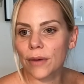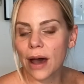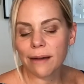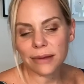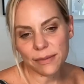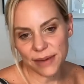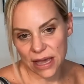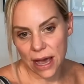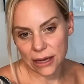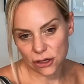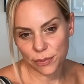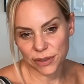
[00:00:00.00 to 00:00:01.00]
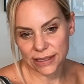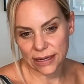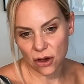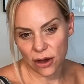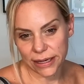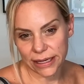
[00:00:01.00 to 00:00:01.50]
going to be 100%
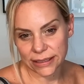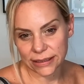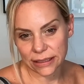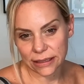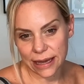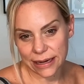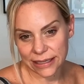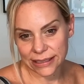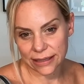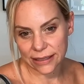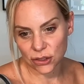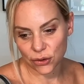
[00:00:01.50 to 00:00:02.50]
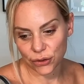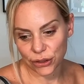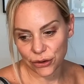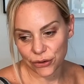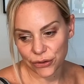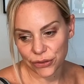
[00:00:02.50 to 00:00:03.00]
honest. And I said this
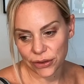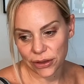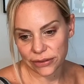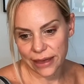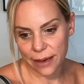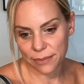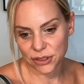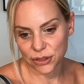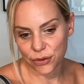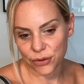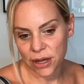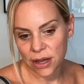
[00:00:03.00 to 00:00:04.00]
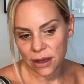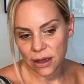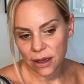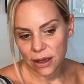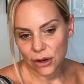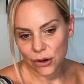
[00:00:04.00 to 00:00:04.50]
earlier in the episode.
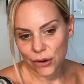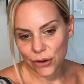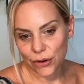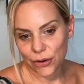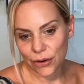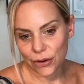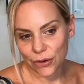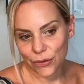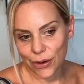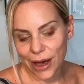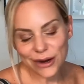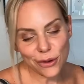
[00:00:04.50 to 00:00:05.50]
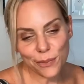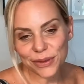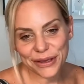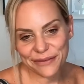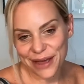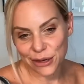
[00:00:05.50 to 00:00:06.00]
I don't
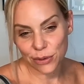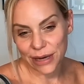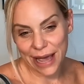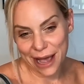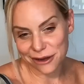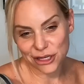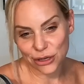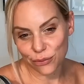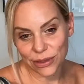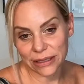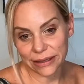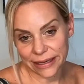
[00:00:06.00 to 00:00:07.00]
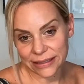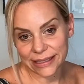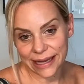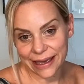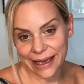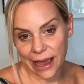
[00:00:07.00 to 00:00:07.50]
believe anyone actually really likes to
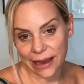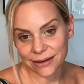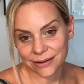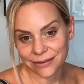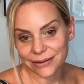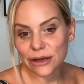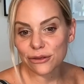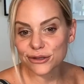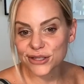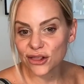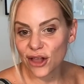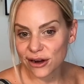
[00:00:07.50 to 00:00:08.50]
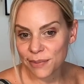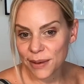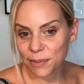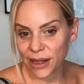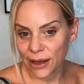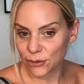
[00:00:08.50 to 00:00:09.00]
get hate. No, there's a lot of
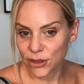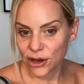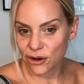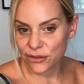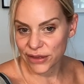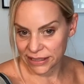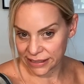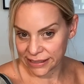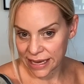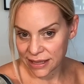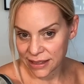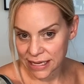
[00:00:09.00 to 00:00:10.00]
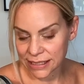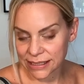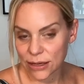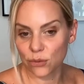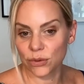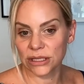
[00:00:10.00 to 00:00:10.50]
people out there that say things
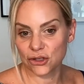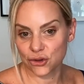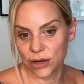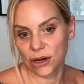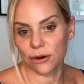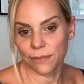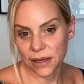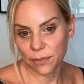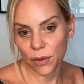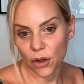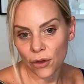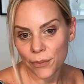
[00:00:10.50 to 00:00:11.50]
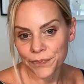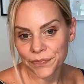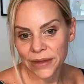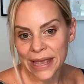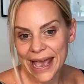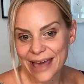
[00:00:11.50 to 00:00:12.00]
that really trigger people.
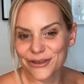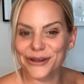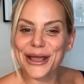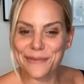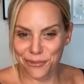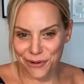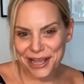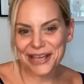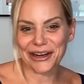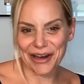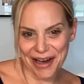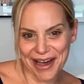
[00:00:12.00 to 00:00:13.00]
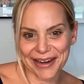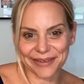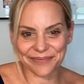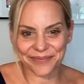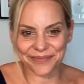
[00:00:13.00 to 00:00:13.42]
And they're like, bring it on.